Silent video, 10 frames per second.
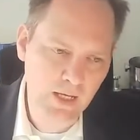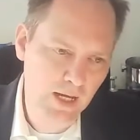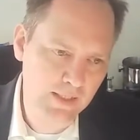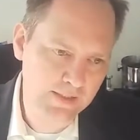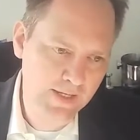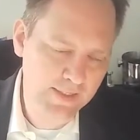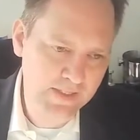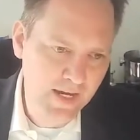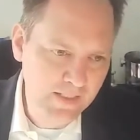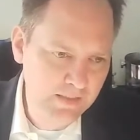And
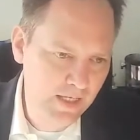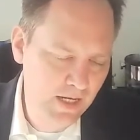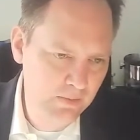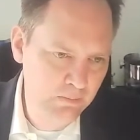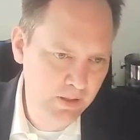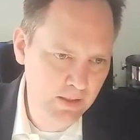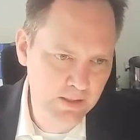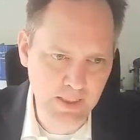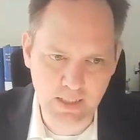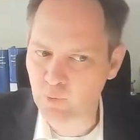then it can be
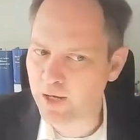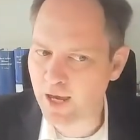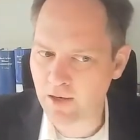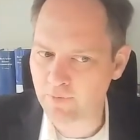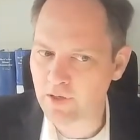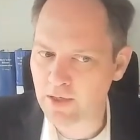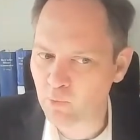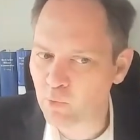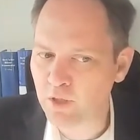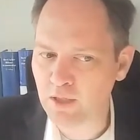said we have
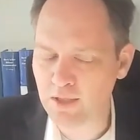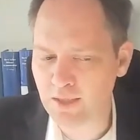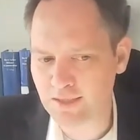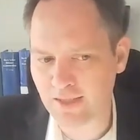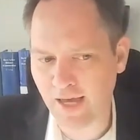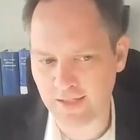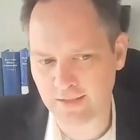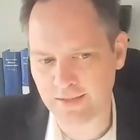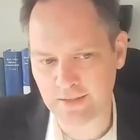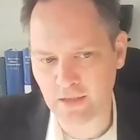really
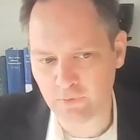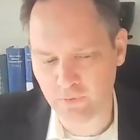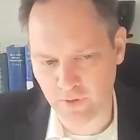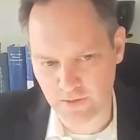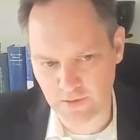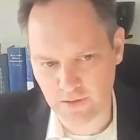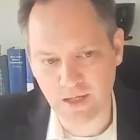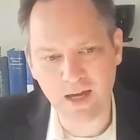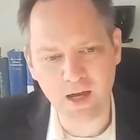slightly differences,